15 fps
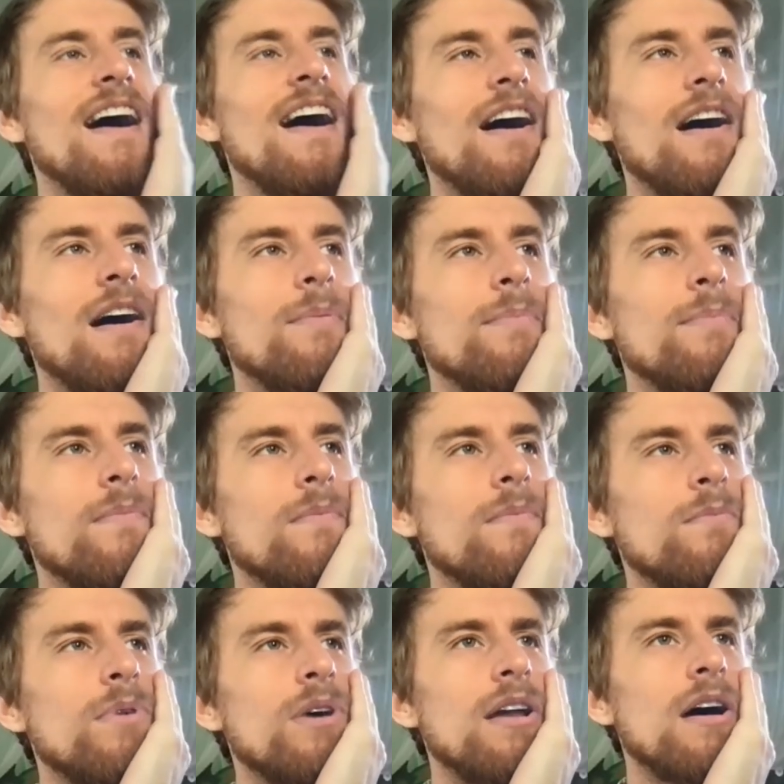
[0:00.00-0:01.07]

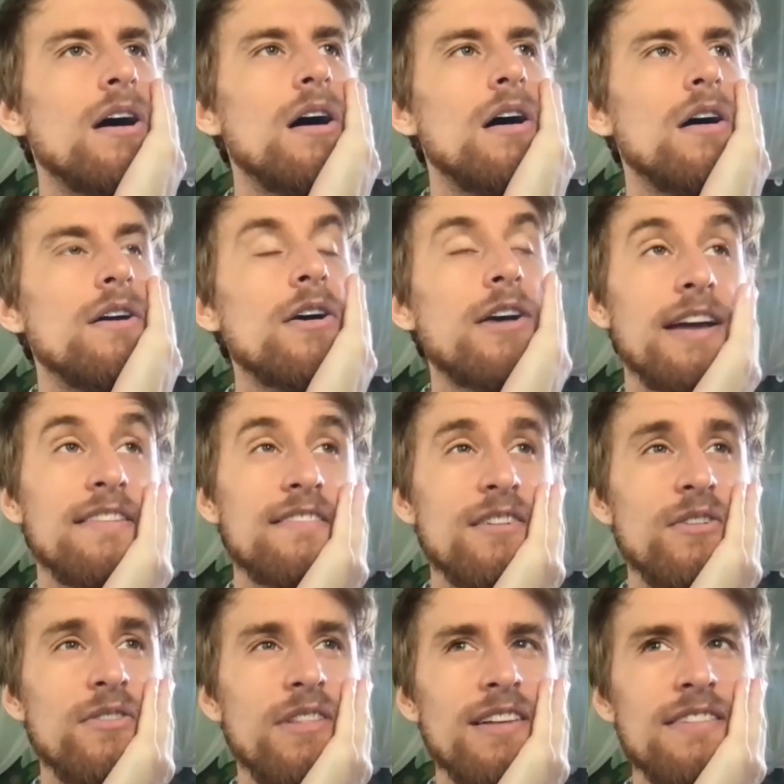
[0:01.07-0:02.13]
Okay,
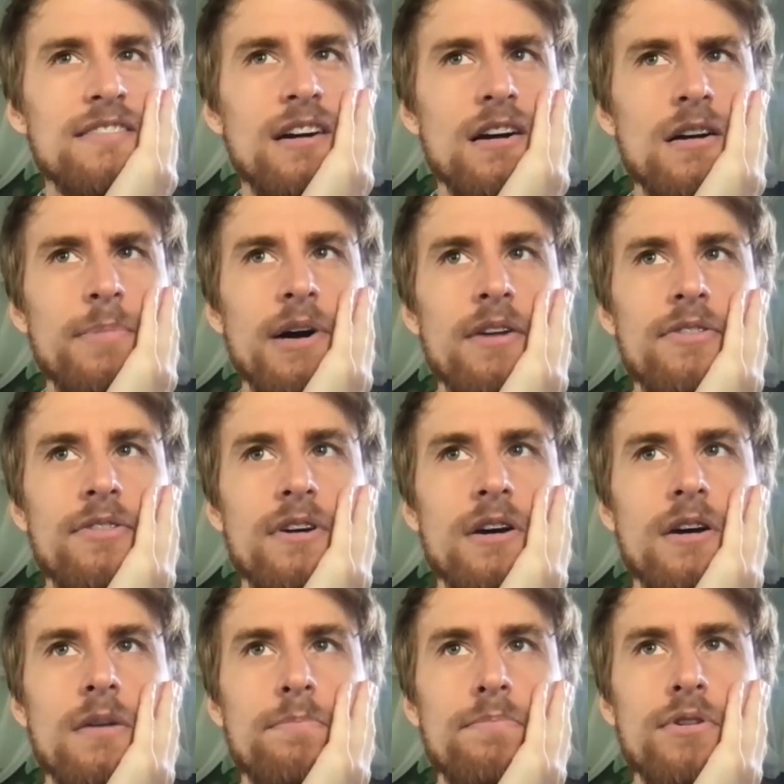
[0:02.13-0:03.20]
so let's talk about
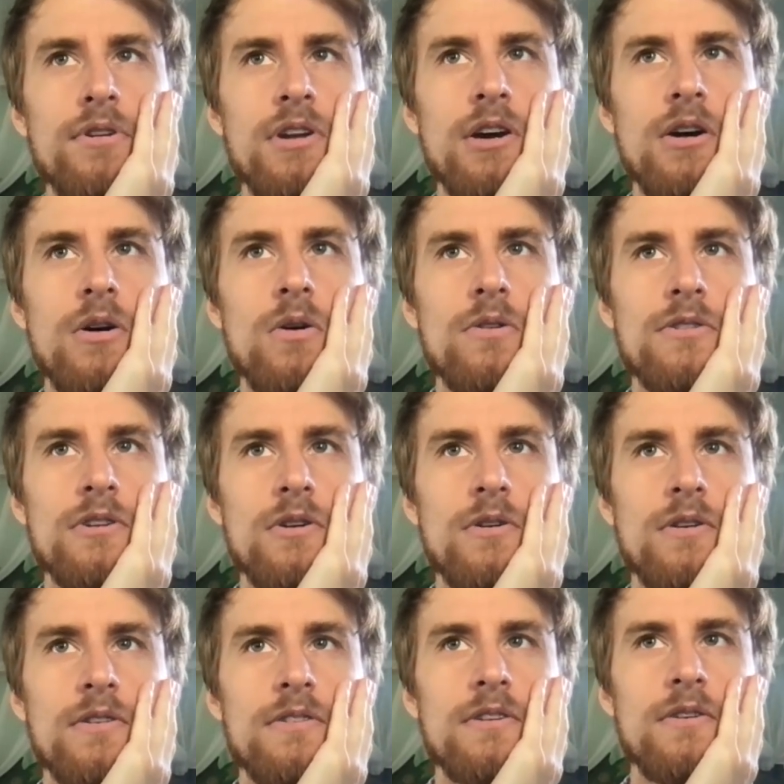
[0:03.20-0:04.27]
the Pluto.
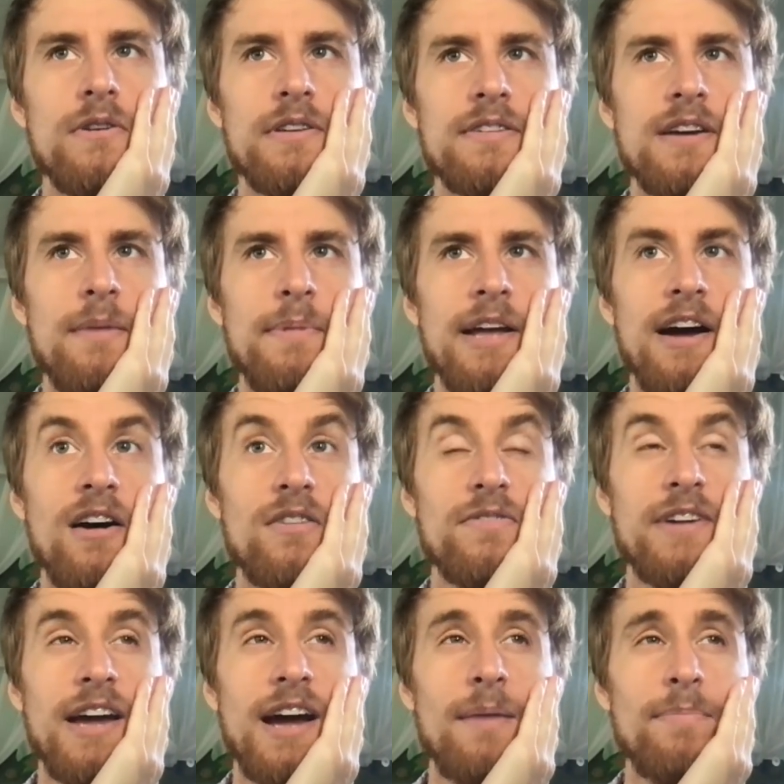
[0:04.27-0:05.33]
So it's coming out
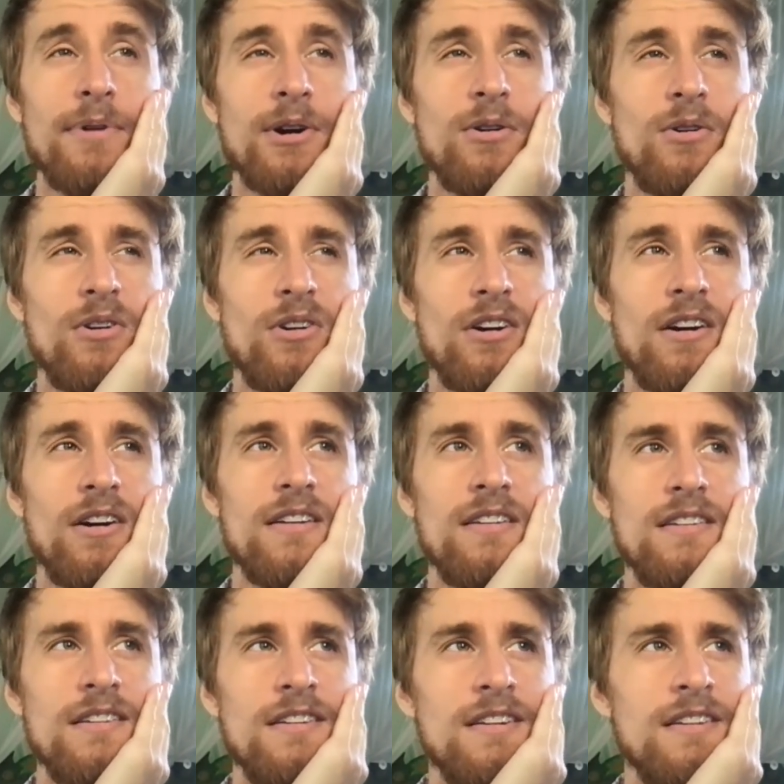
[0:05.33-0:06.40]
of Capricorn.
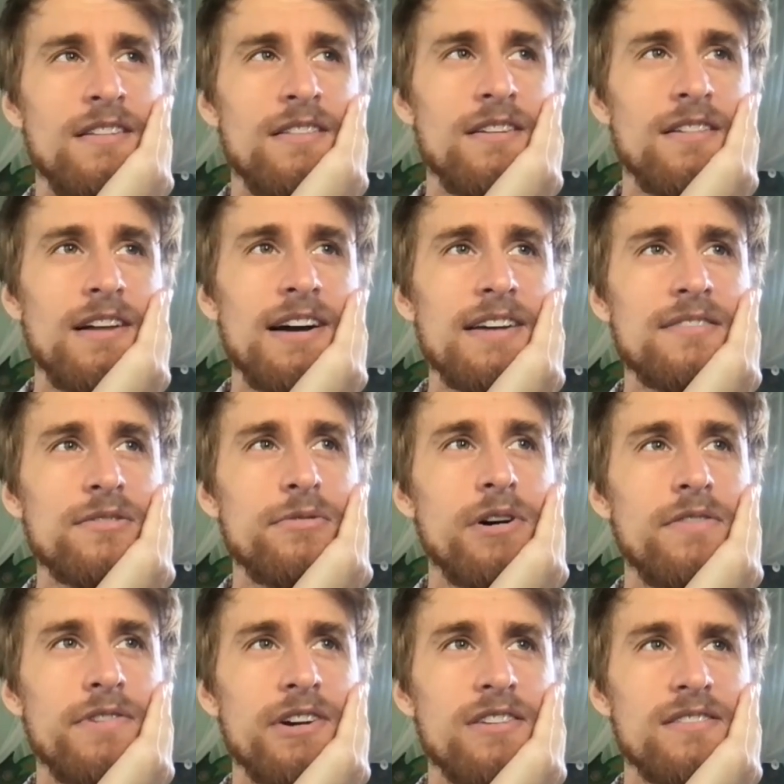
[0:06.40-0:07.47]
The last
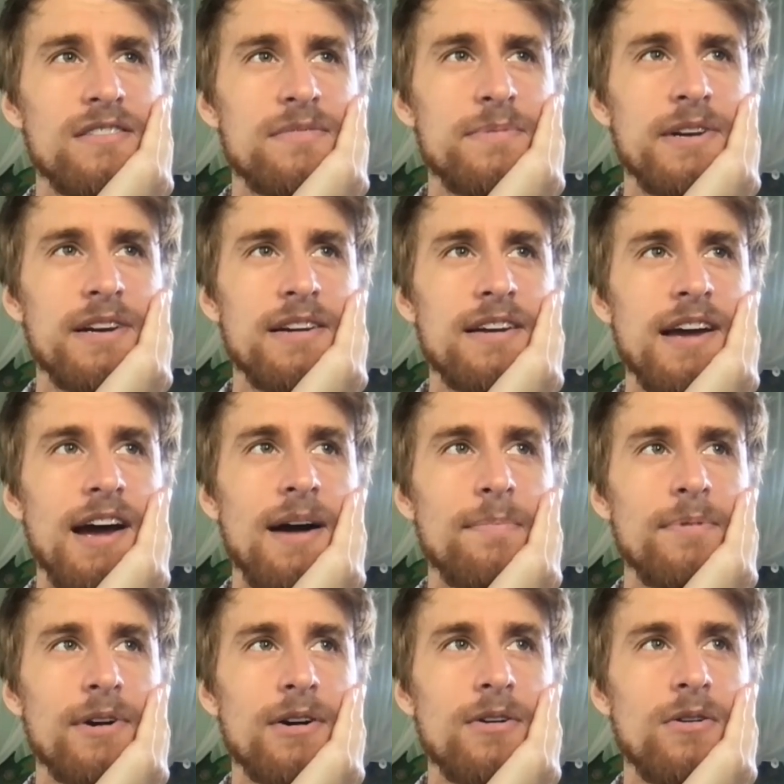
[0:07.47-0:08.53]
12 years been in
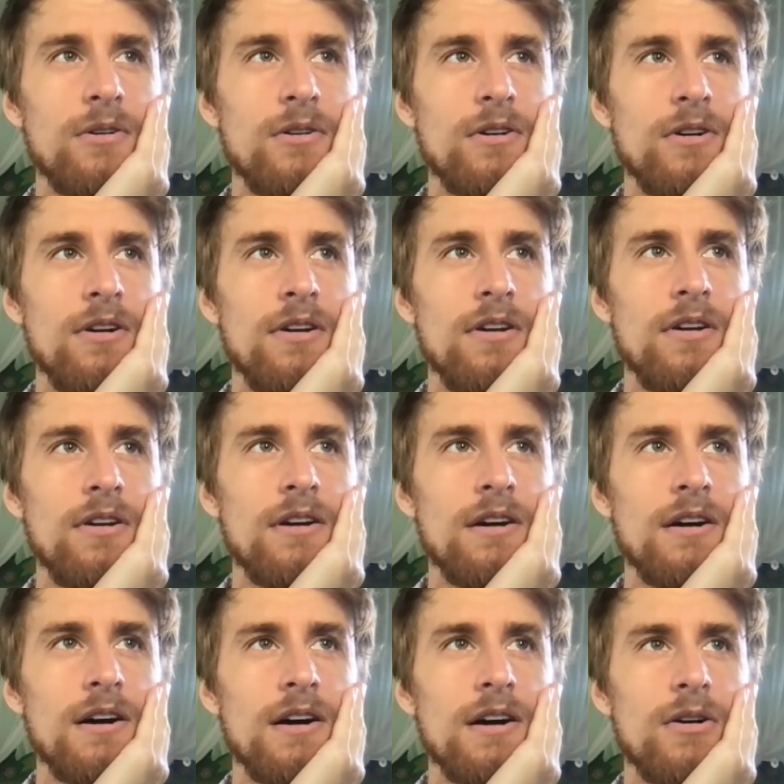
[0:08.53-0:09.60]
Capricorn,
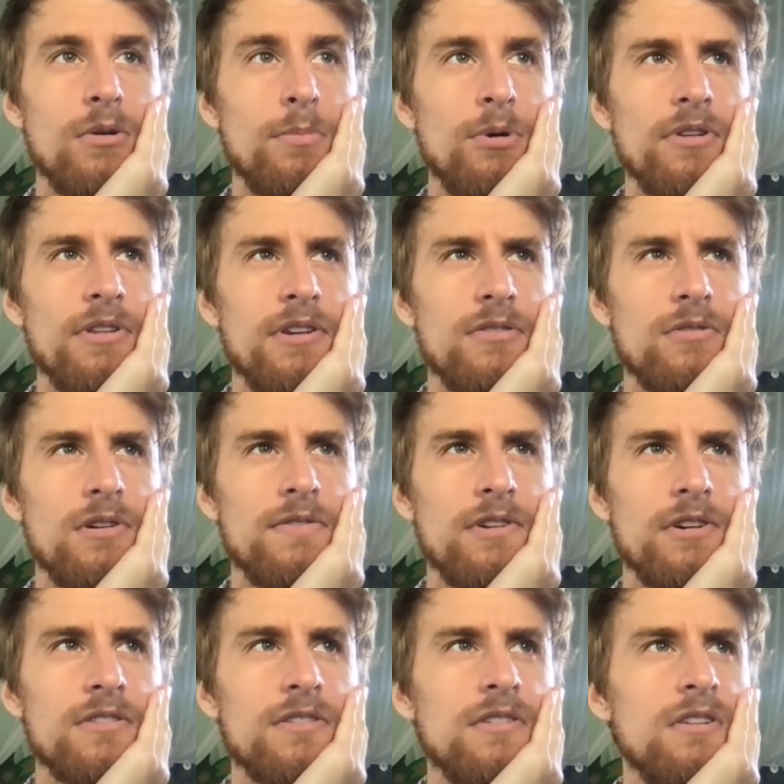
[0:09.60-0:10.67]
or more than 12
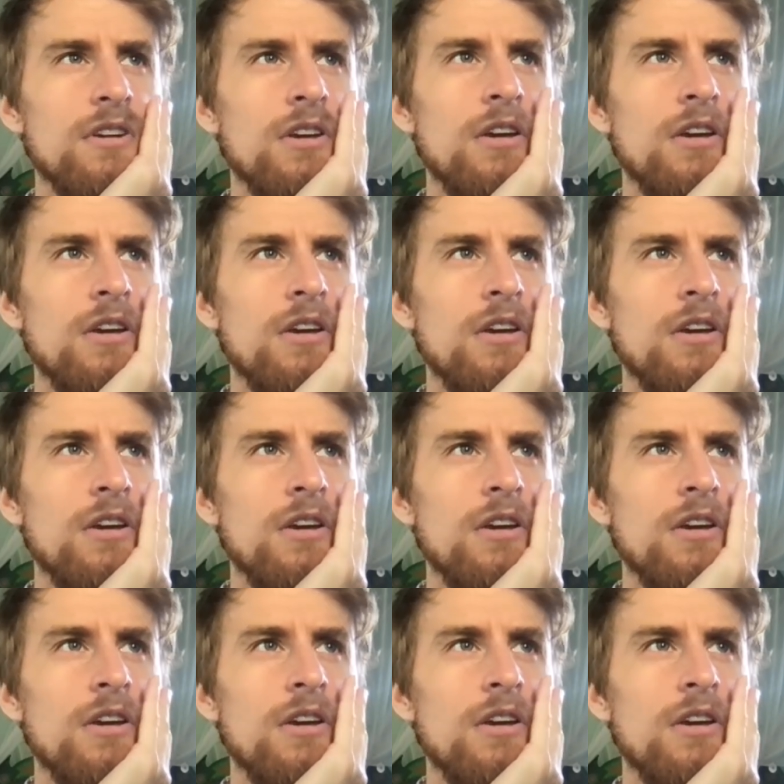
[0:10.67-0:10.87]
years.